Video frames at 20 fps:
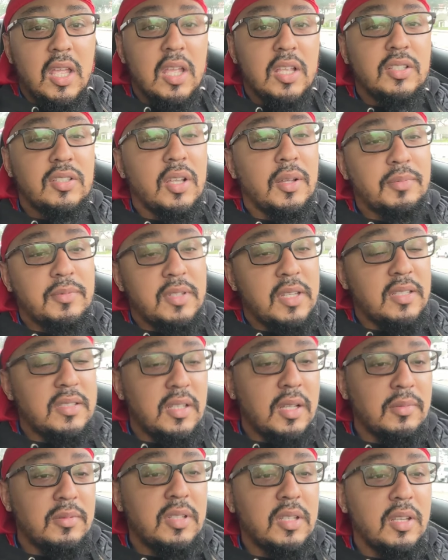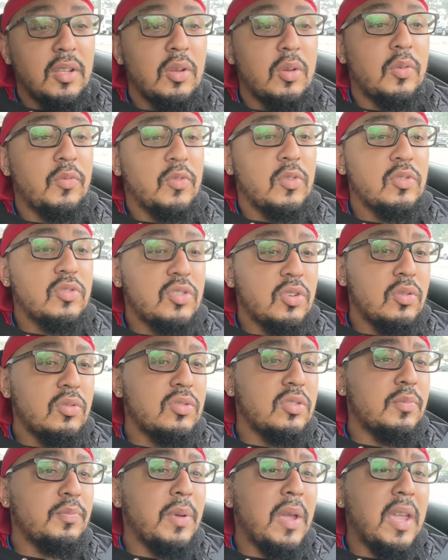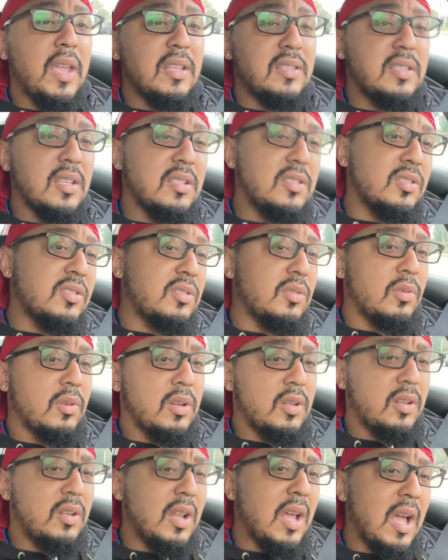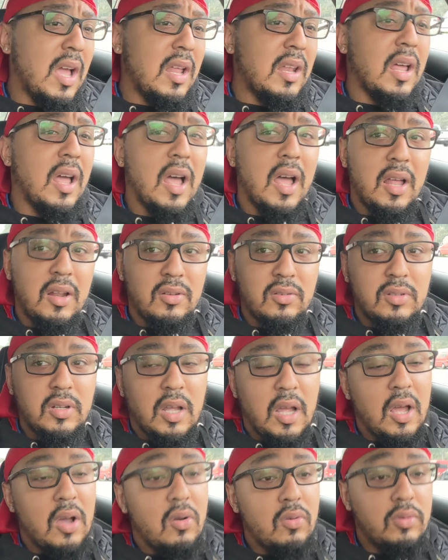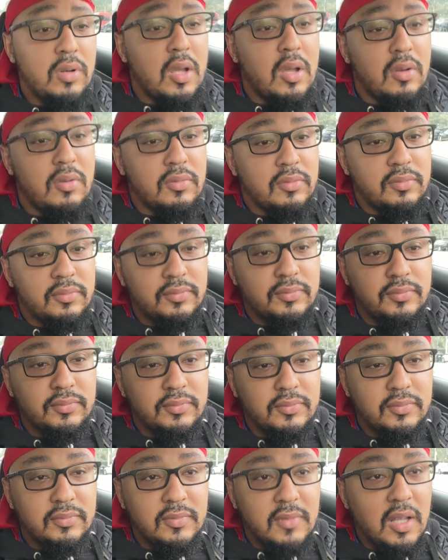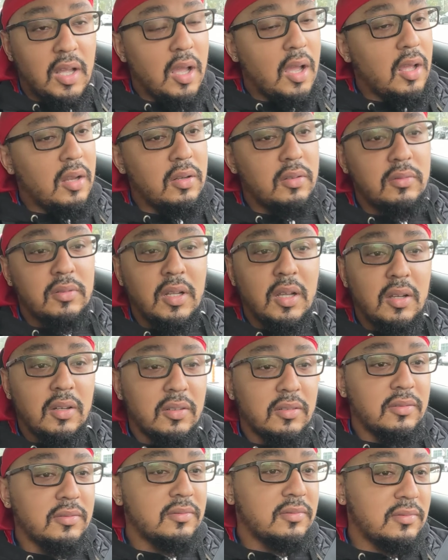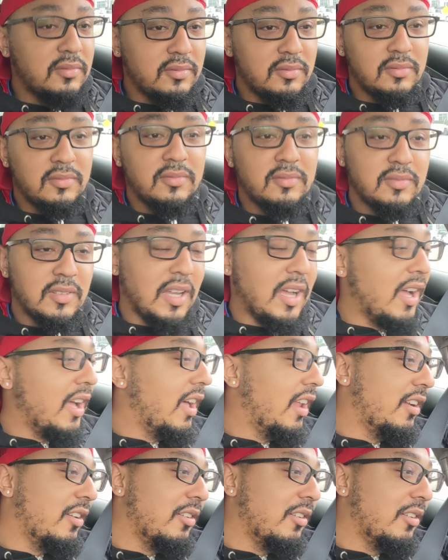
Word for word: It's up, it's up to you if you choose to pay attention to it or not. I don't, I don't know. I don't know.